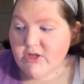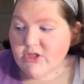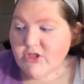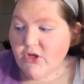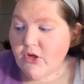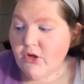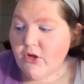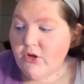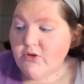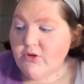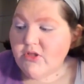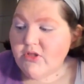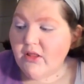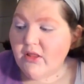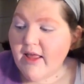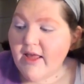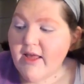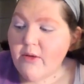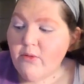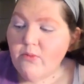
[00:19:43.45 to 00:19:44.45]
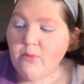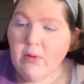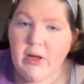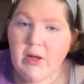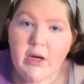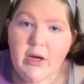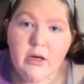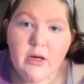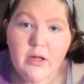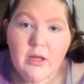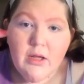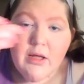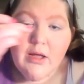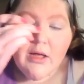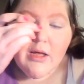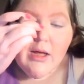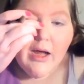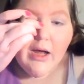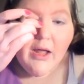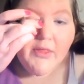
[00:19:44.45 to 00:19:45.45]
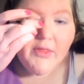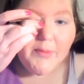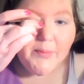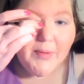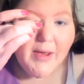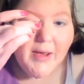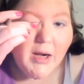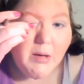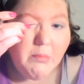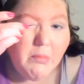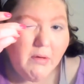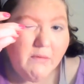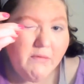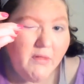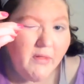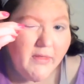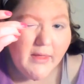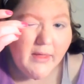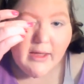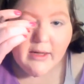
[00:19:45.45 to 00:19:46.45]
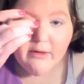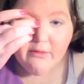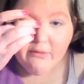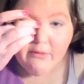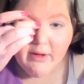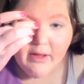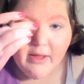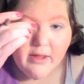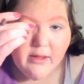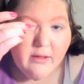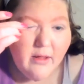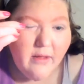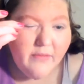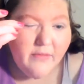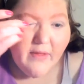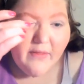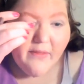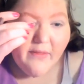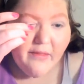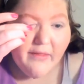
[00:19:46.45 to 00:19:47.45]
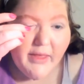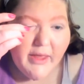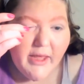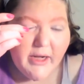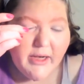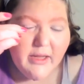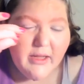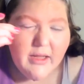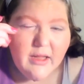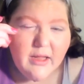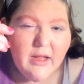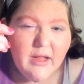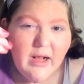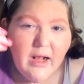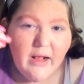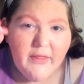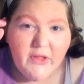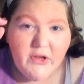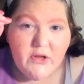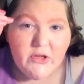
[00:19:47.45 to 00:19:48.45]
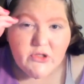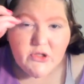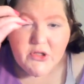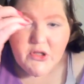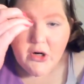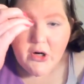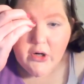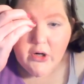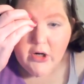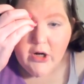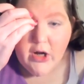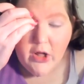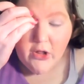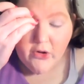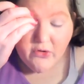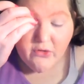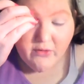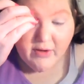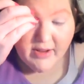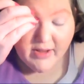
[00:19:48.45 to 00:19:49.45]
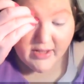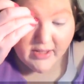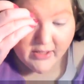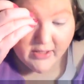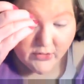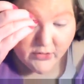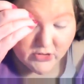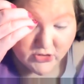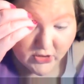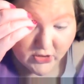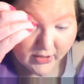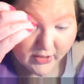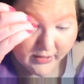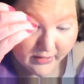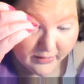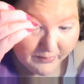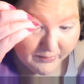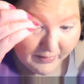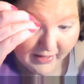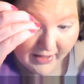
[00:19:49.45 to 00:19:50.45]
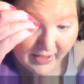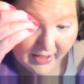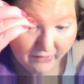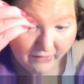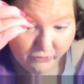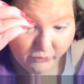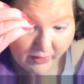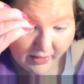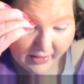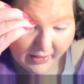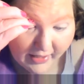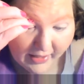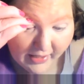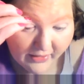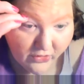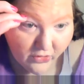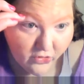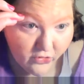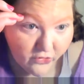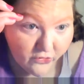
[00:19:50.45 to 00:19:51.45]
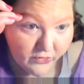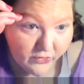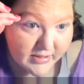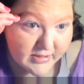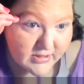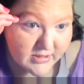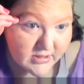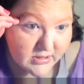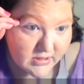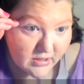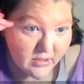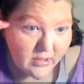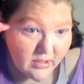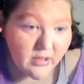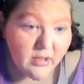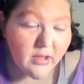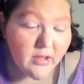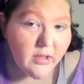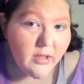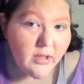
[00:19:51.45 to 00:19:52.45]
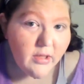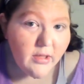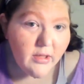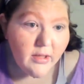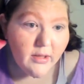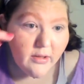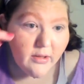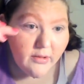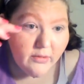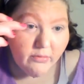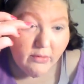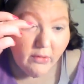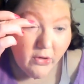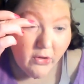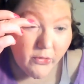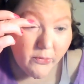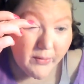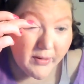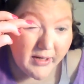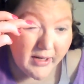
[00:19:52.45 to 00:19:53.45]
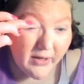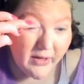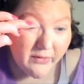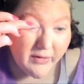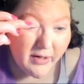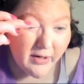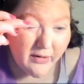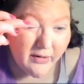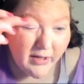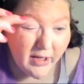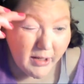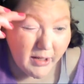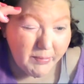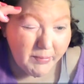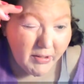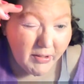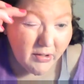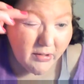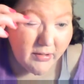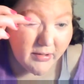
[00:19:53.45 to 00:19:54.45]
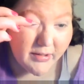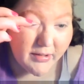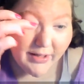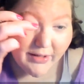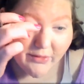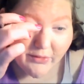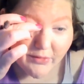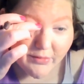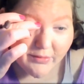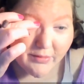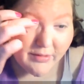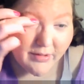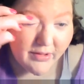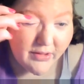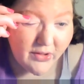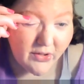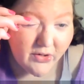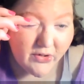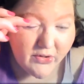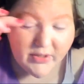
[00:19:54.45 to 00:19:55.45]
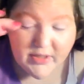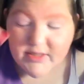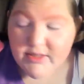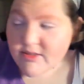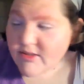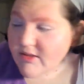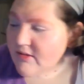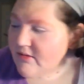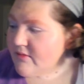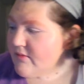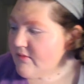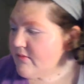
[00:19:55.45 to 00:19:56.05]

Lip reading: So you use the light one on the bottom of the lid, right, on the lid, and then use a darker color, right, you start about halfway in the crease, all the way down here, not up here, down in the crease.